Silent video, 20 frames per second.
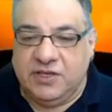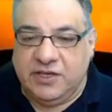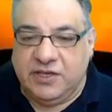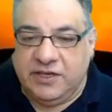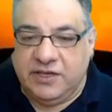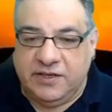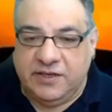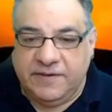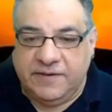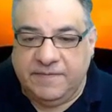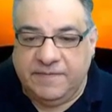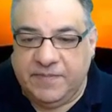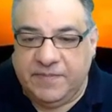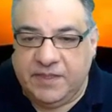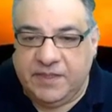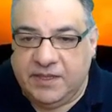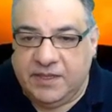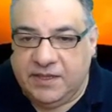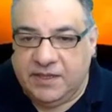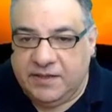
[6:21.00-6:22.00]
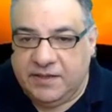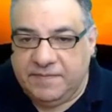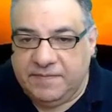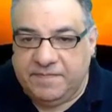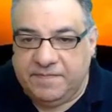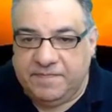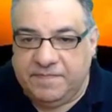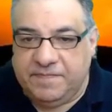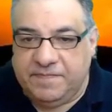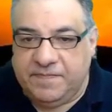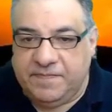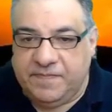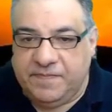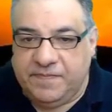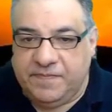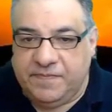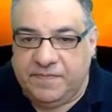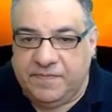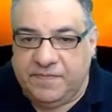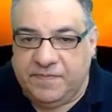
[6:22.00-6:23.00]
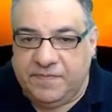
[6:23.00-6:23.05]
(no one is talking)